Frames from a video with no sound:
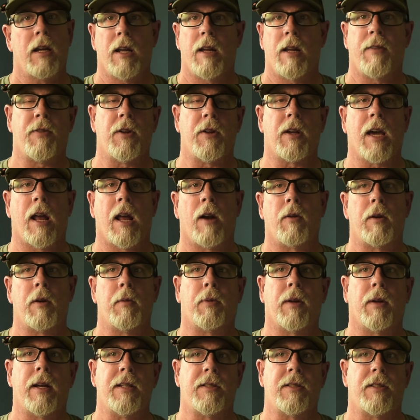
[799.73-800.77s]
If you got to
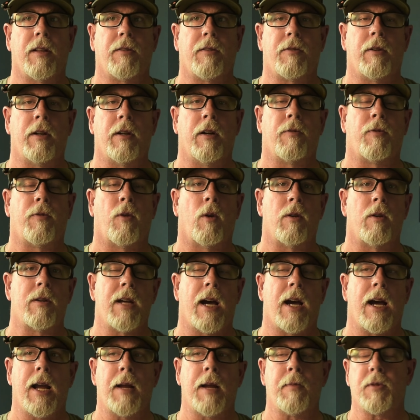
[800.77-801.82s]
replace it 3 or 4
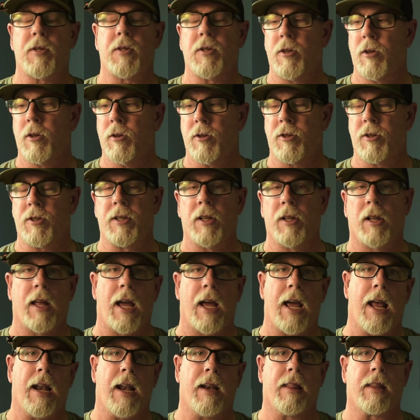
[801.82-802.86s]
times, you're still
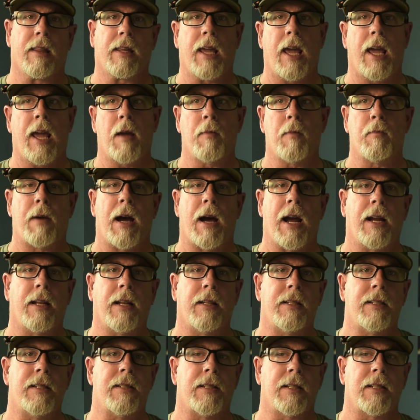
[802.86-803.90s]
ahead of the game buying
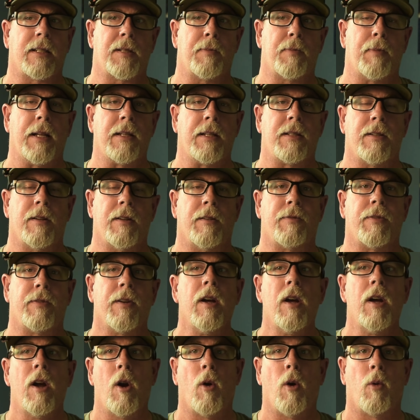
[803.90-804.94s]
these expensive
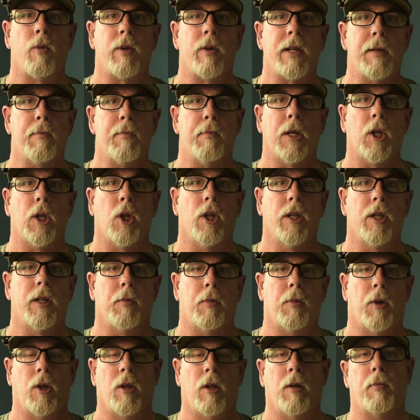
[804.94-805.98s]

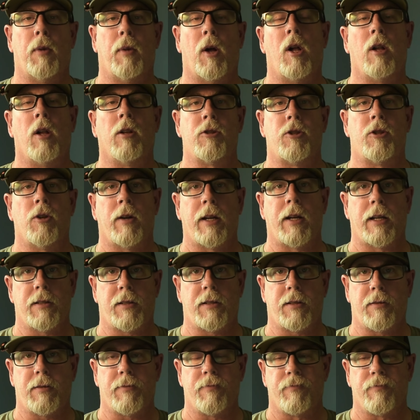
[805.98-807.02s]
rebuildable ball
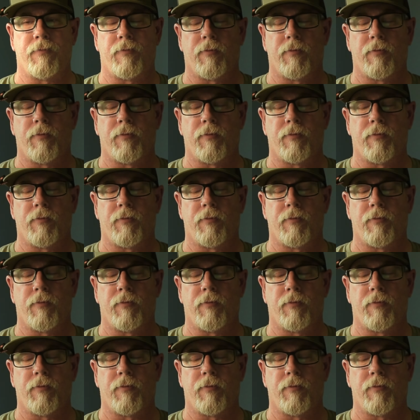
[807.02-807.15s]
joints.